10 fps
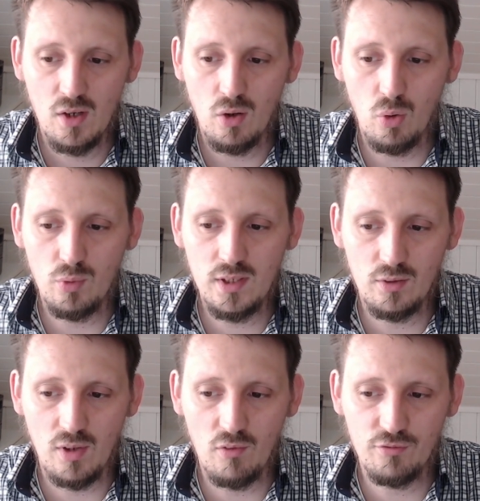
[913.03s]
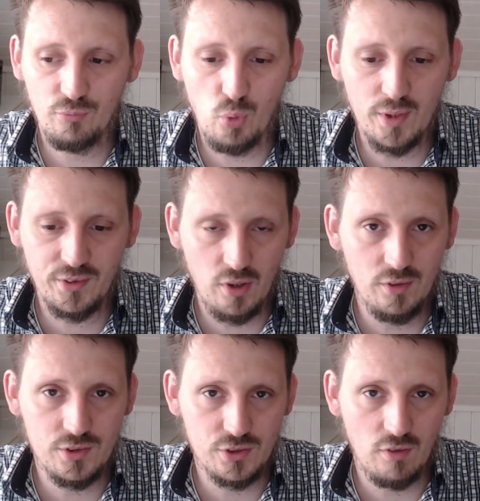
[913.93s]
only around 4
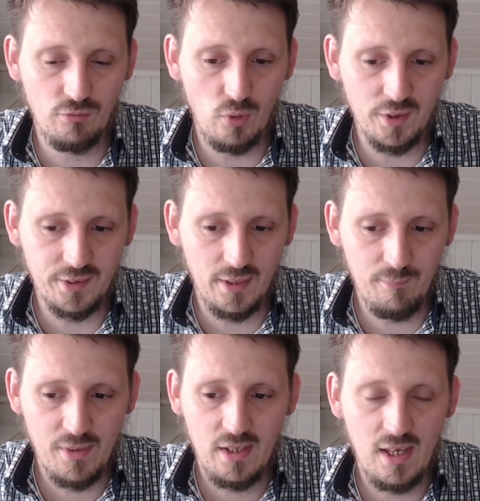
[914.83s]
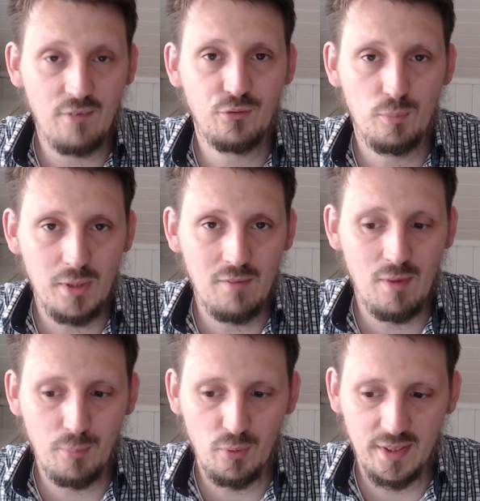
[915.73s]
tons of water have to be
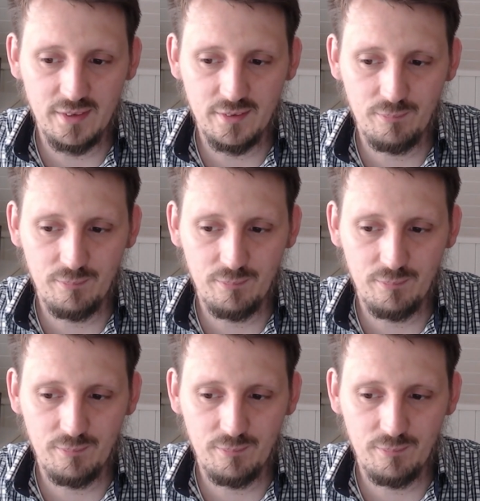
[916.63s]
evaporated.